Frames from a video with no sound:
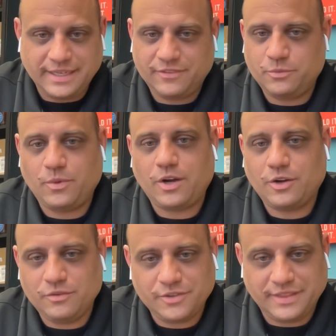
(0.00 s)
and have to walk
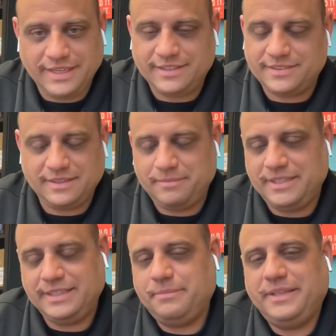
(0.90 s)
over things. And I
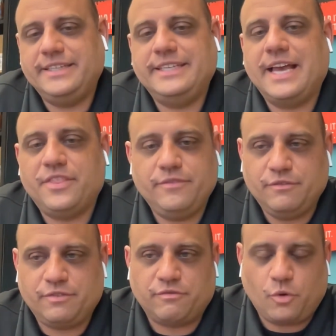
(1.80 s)
mean, it could be the death of
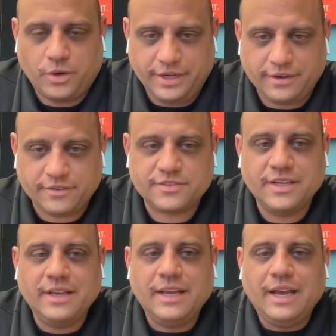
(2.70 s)
you for four years.
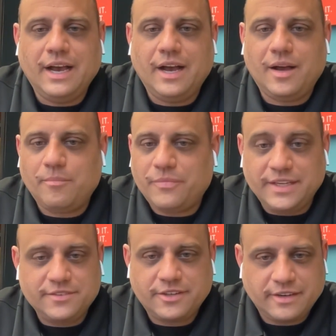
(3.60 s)
Um,
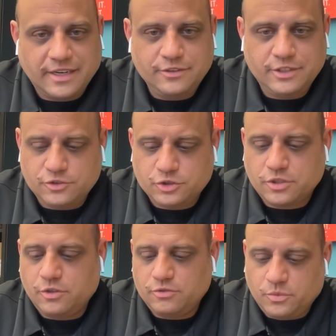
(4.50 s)
things that are out of your
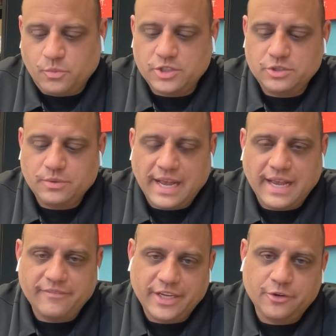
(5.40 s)
control. So once you
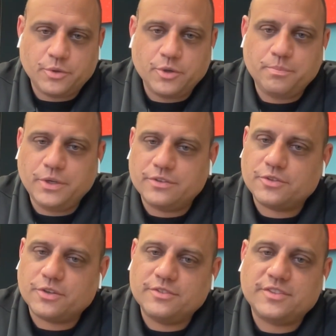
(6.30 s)
have a group, you
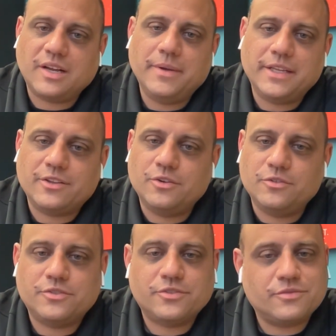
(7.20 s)
can sort of stomach
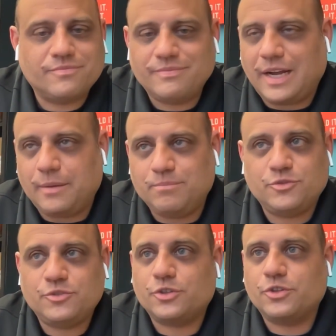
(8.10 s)
those
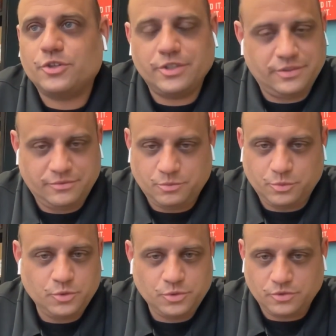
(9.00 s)
absurd
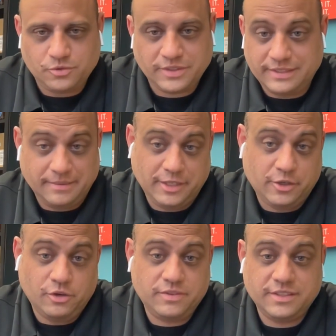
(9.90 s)
rules. And I
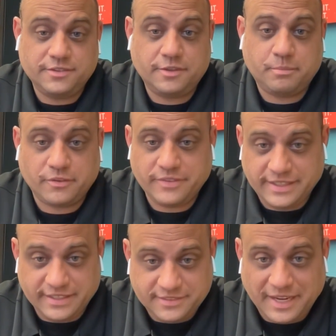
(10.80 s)
mean, COVID is a
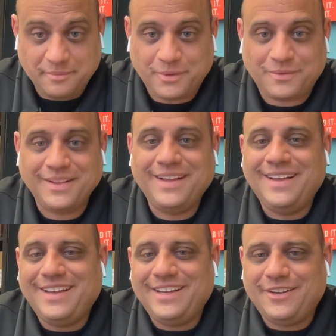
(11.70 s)
perfect example.
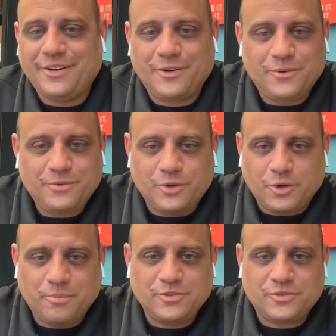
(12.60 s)
You know,
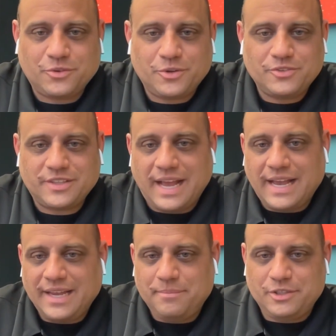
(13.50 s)
urban stores
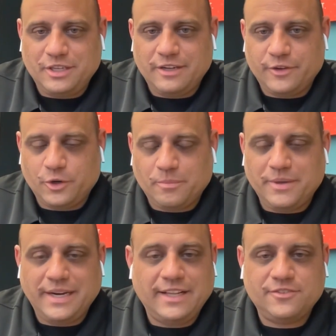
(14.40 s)
died, but you had
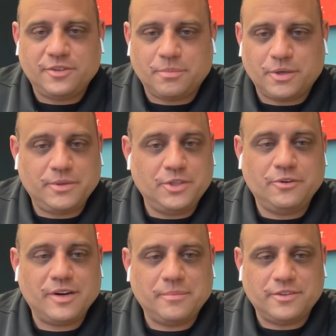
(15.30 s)
urban and suburban,
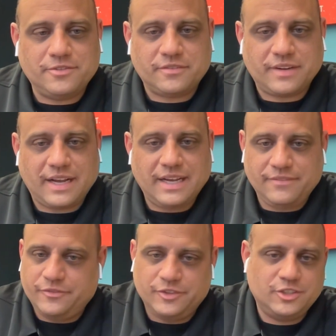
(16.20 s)
you were able to
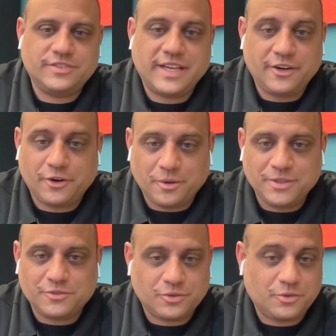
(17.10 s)
survive. If you just had
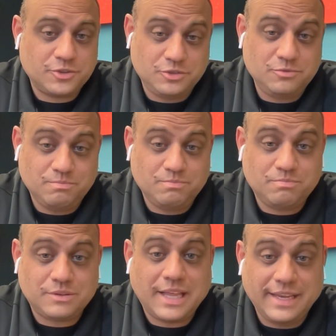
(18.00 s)
urban stores, you
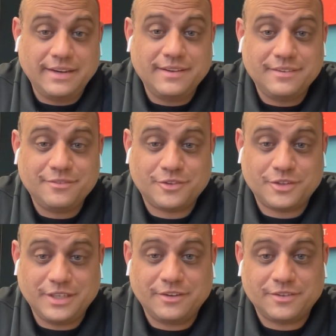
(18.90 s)
bled
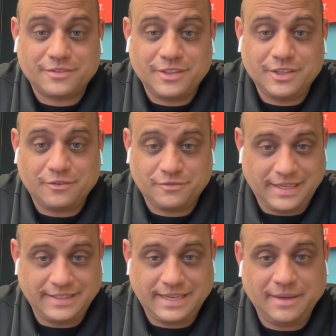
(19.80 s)
per year, you know,
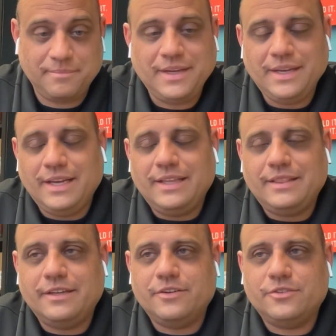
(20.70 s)
for that time.
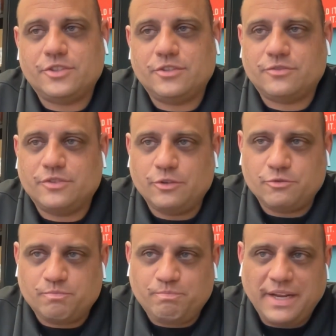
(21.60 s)
There's just,
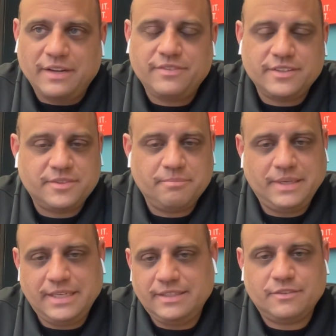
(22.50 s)
there's benefits in
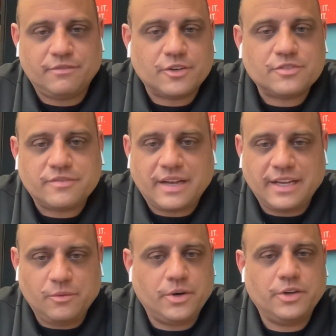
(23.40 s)
being
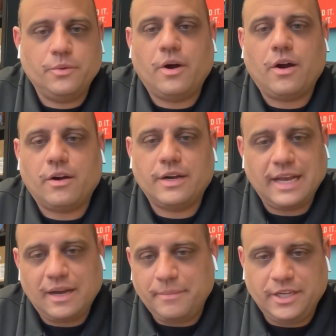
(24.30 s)
diversified in where you are
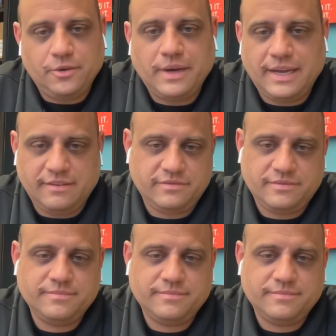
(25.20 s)
and how many you had.